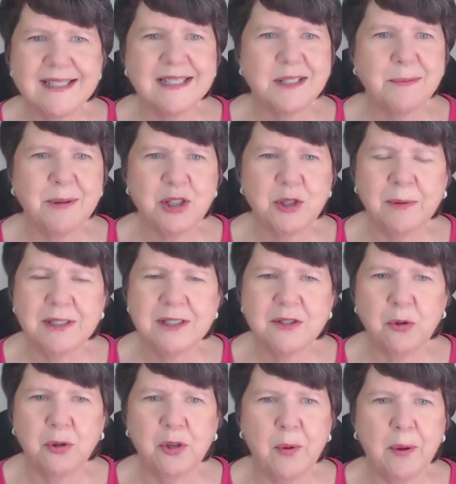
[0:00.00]
especially my
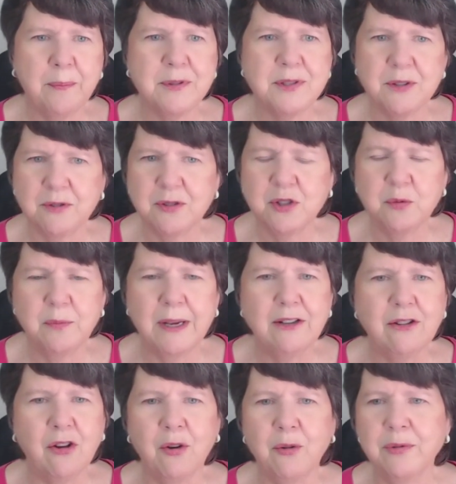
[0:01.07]
solo episodes, you may know